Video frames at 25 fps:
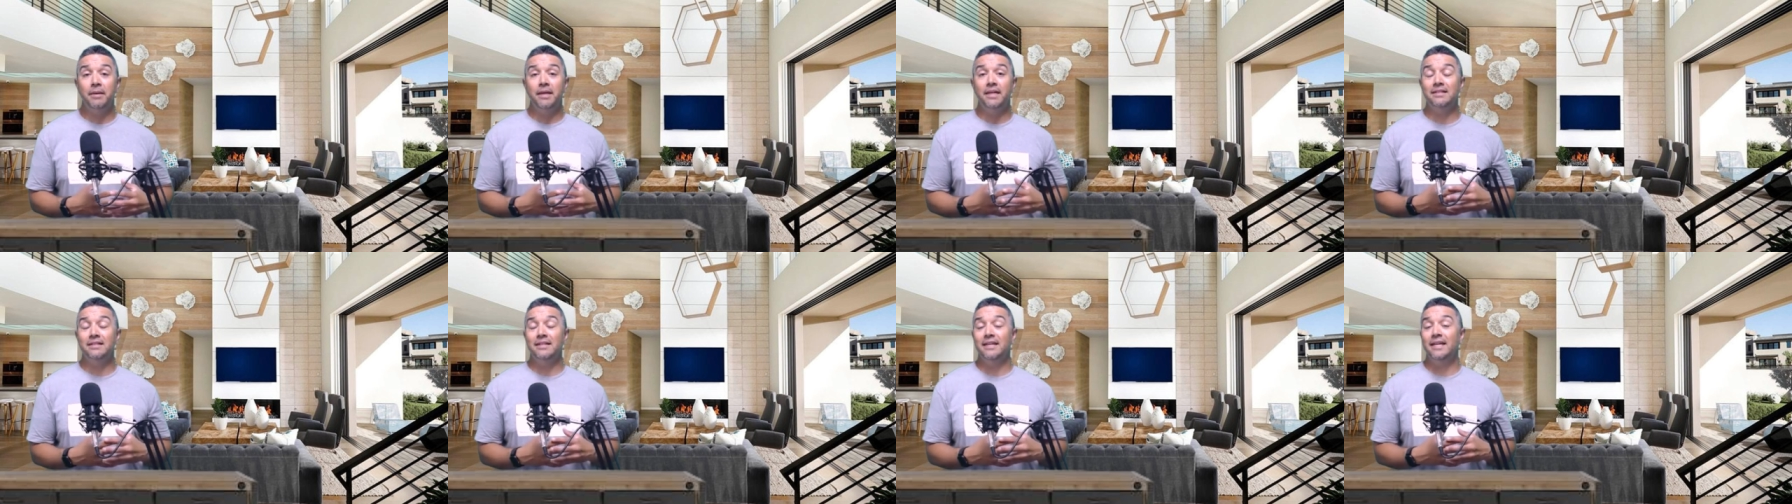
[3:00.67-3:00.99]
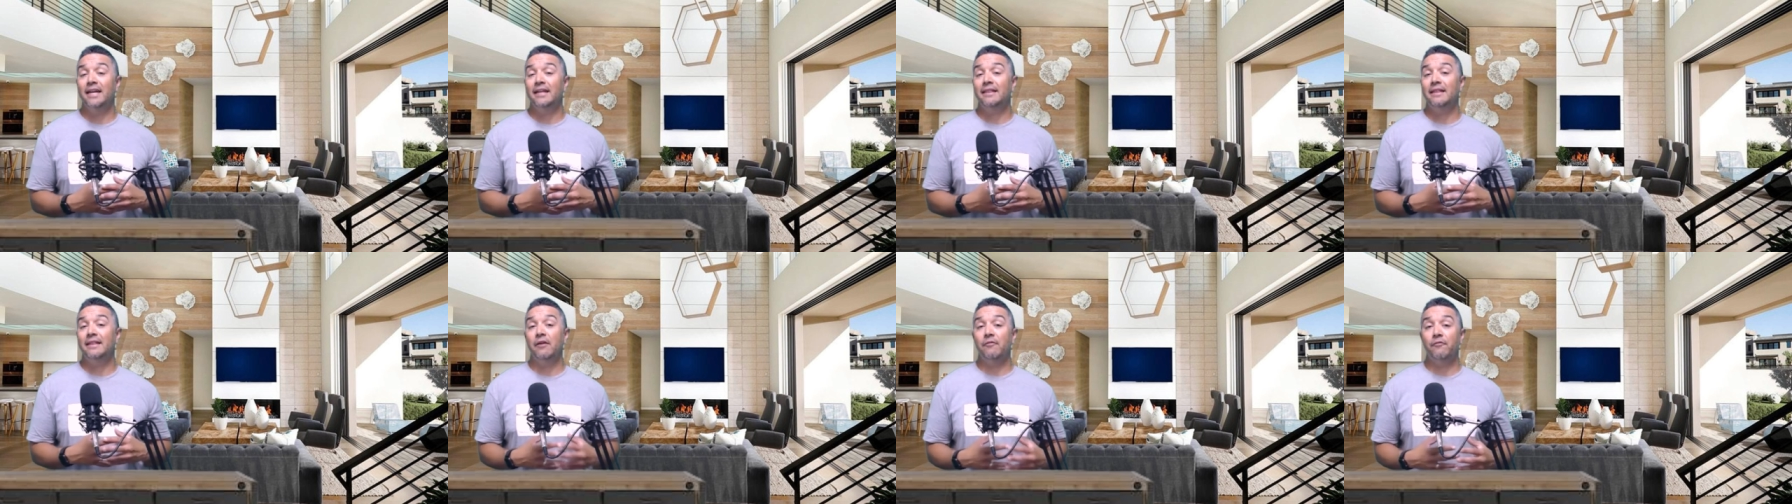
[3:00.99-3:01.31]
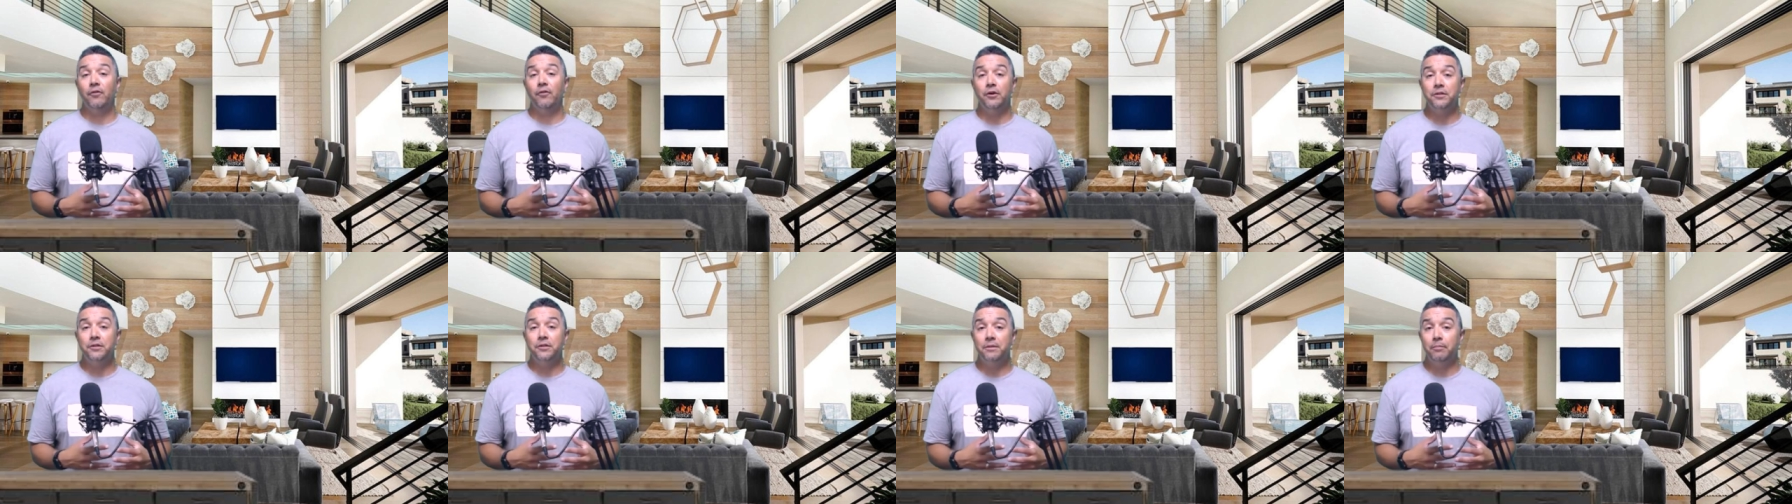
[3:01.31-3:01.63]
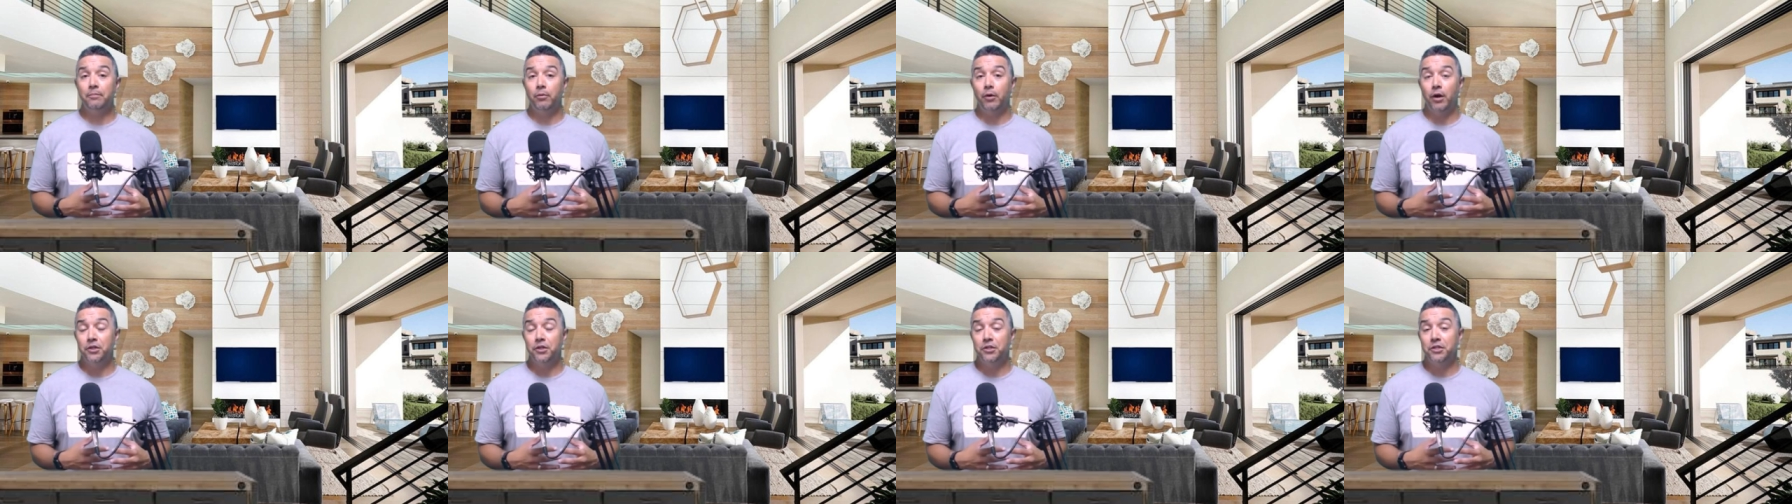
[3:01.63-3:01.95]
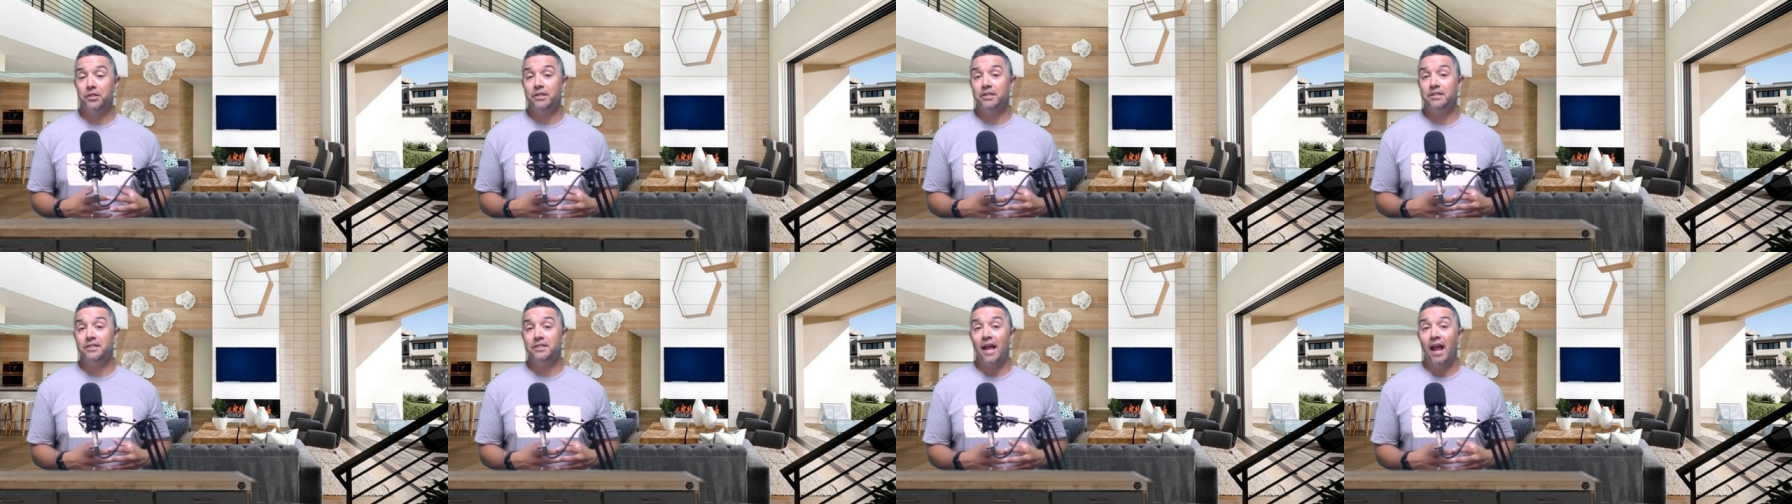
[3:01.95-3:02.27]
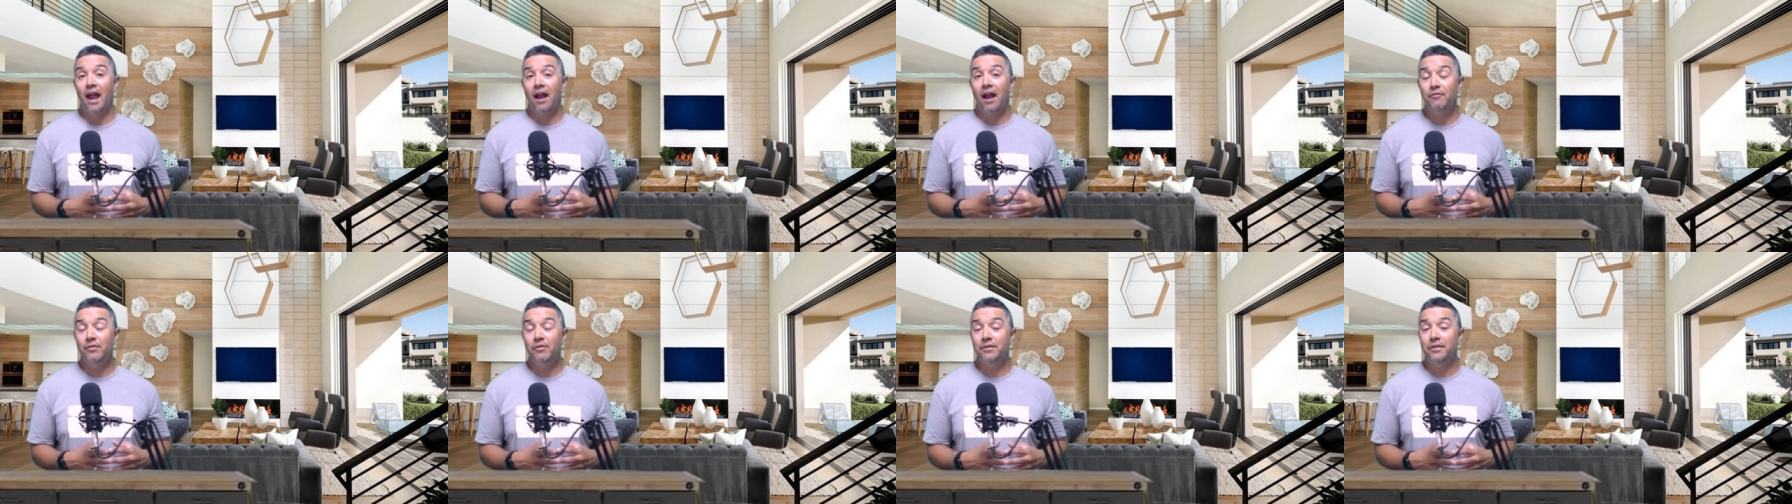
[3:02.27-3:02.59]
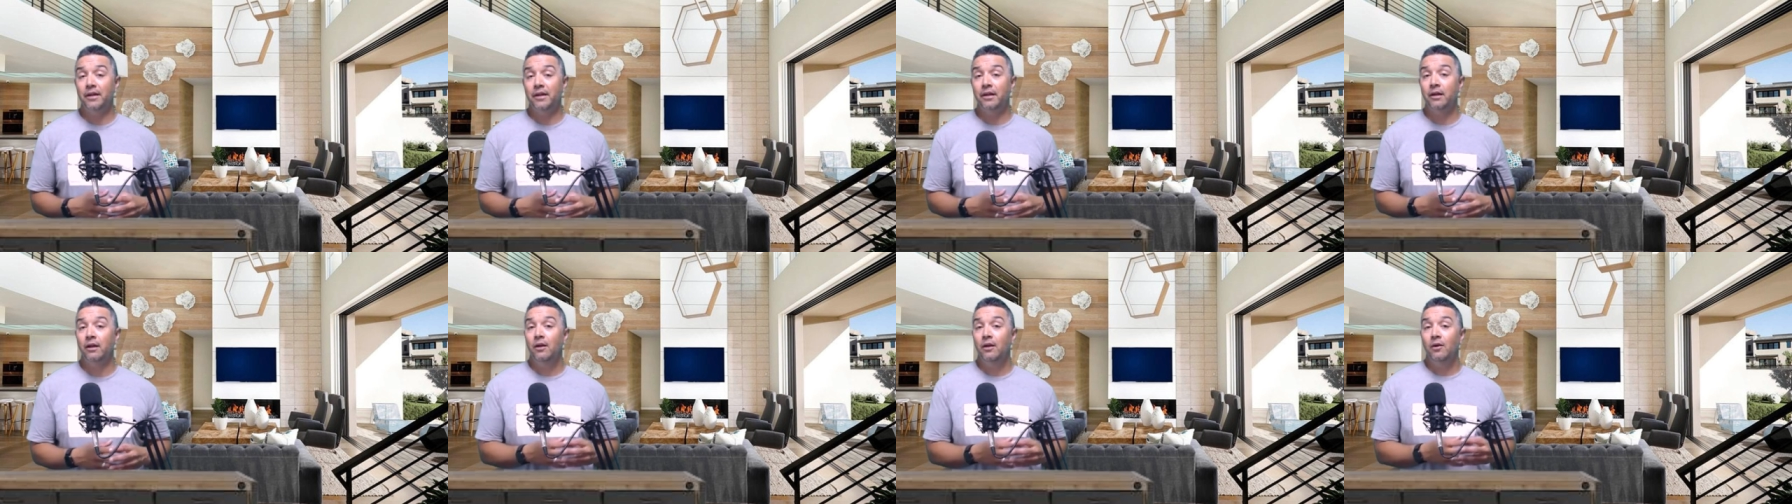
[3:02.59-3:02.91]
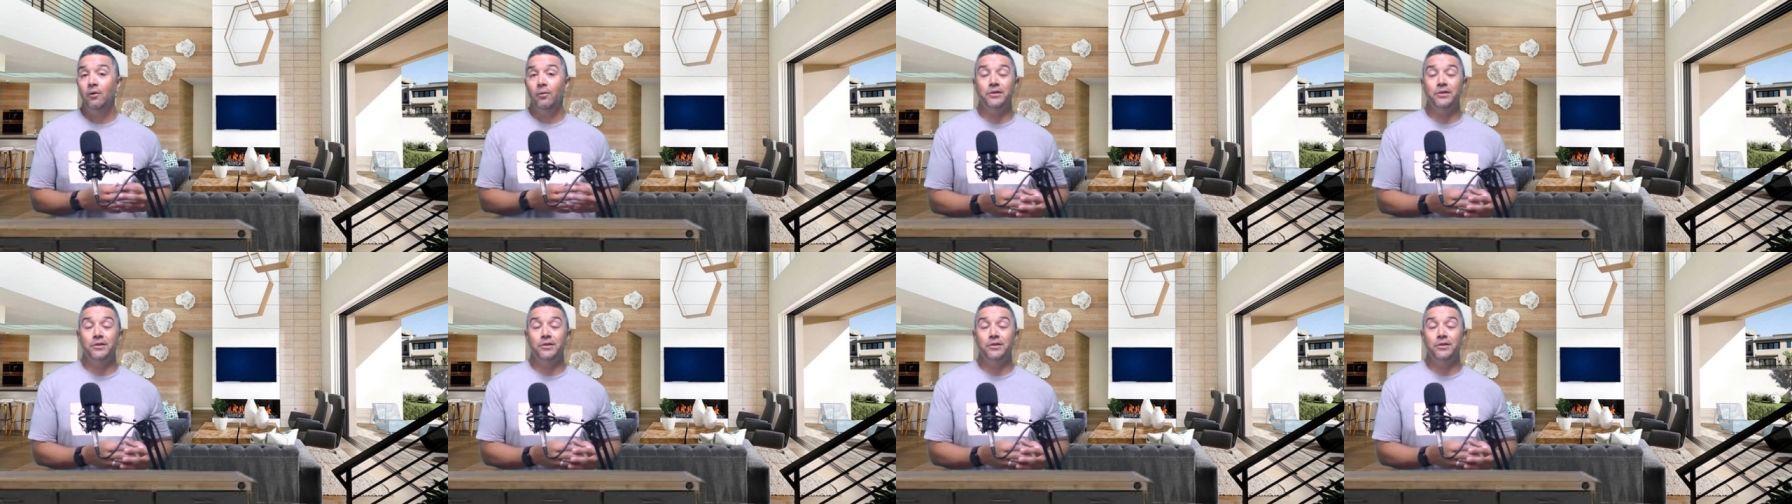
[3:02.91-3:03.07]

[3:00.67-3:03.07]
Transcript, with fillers: because again, that first impression is everything.